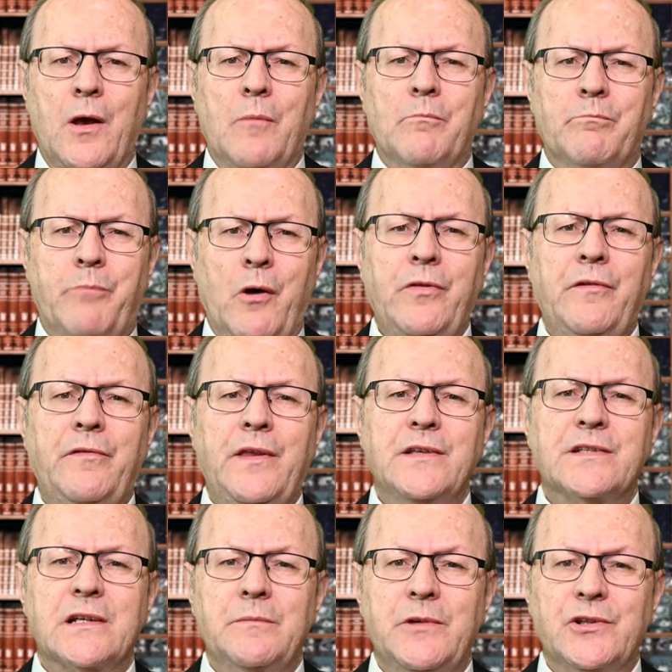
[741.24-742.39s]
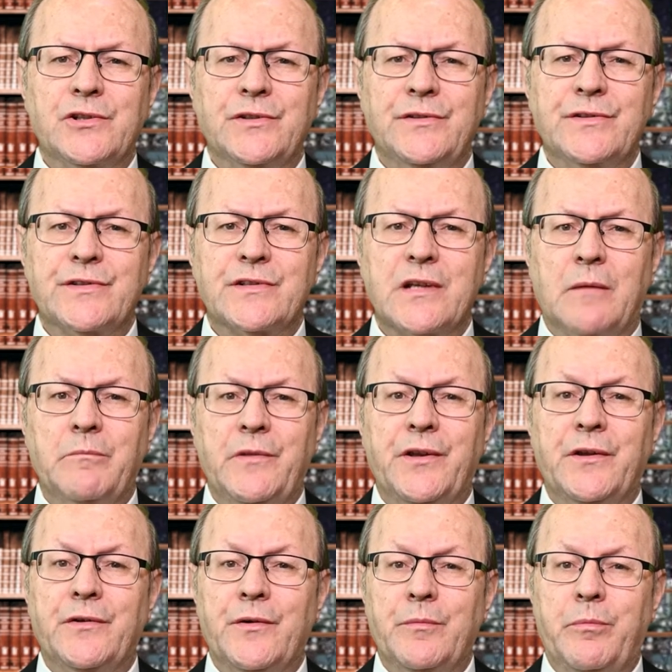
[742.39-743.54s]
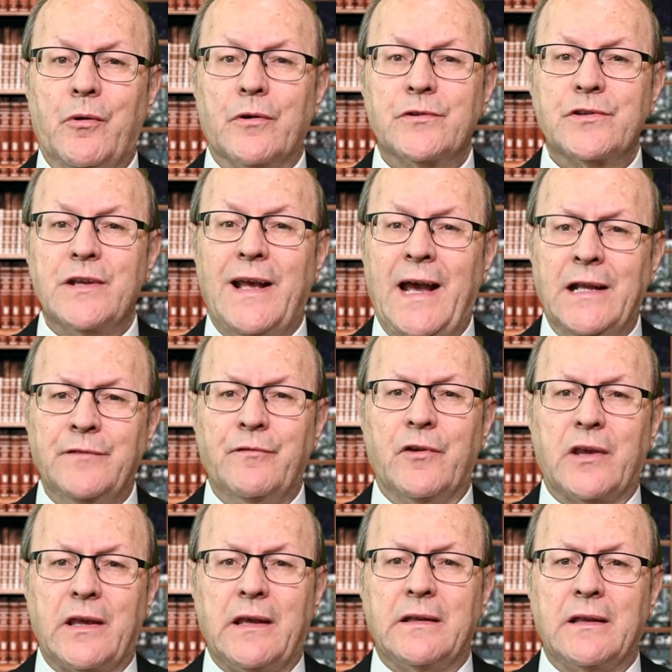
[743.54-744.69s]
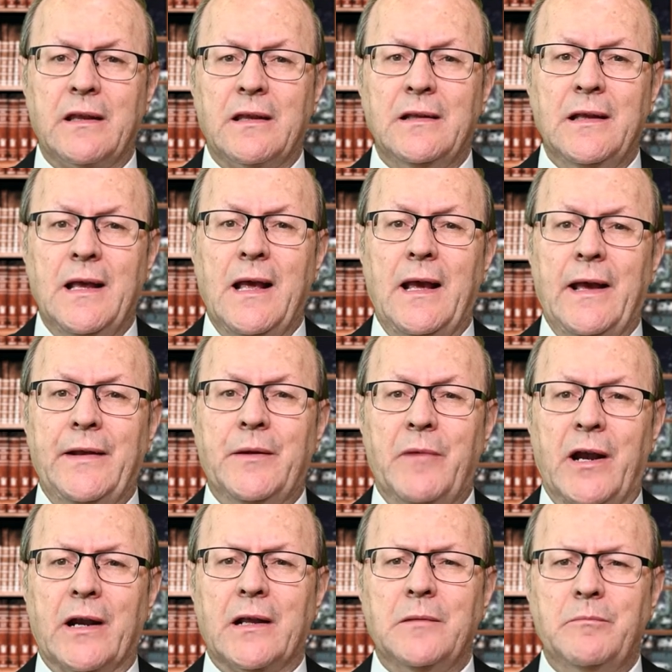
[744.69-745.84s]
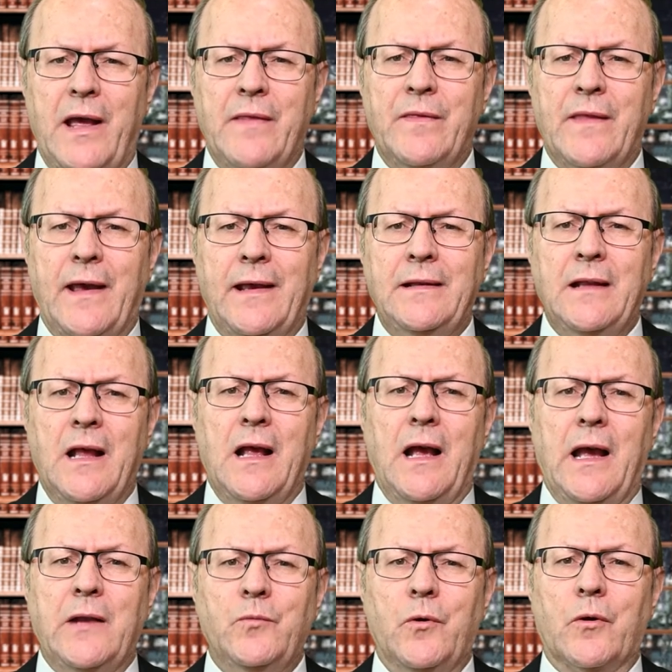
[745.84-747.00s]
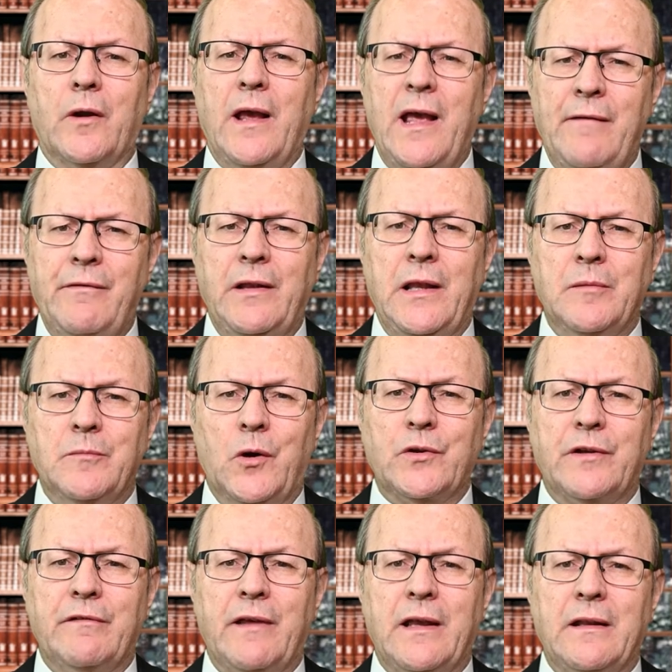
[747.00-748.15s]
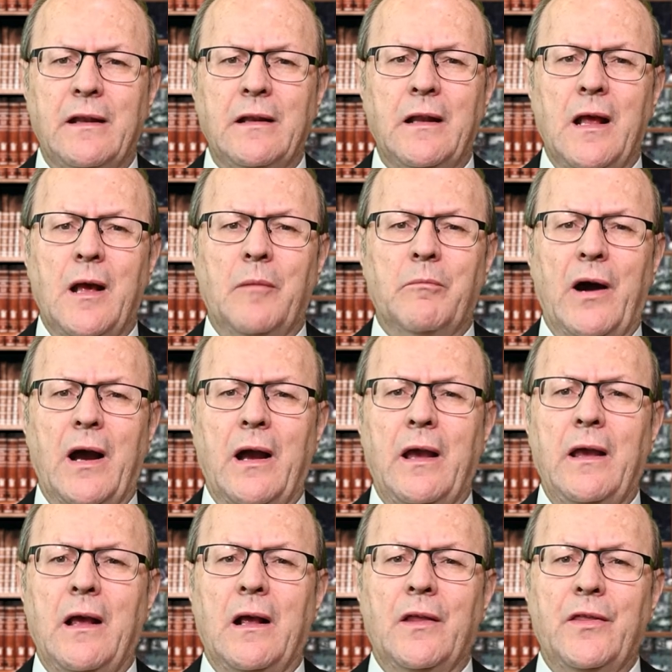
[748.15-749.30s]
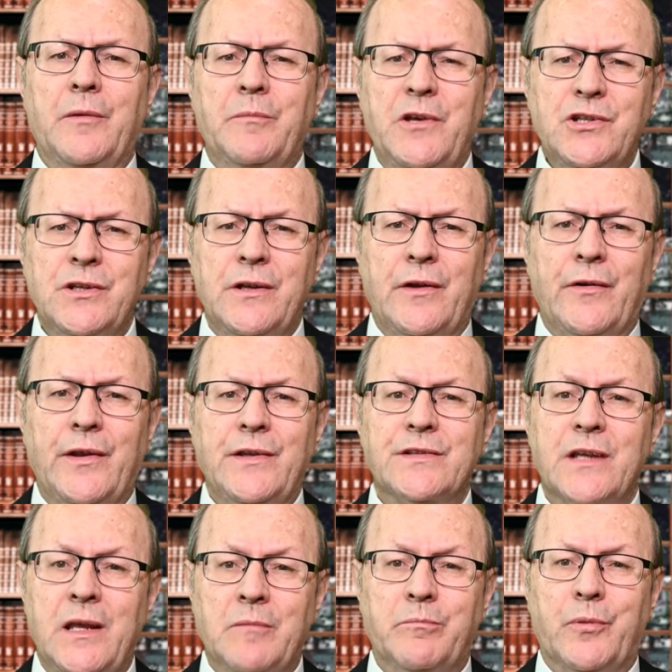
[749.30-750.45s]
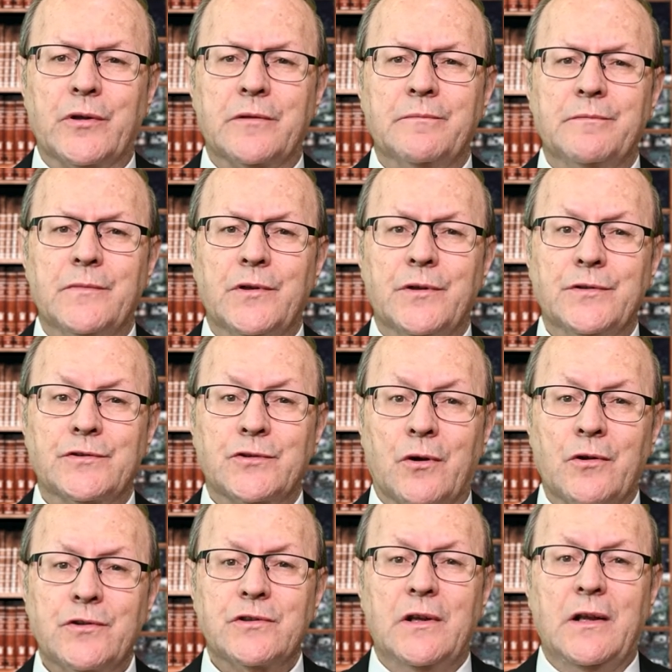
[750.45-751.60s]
Both of these commissions submitted reports advocating an American mandate and were heavily motivated by the missionaries' input. Source: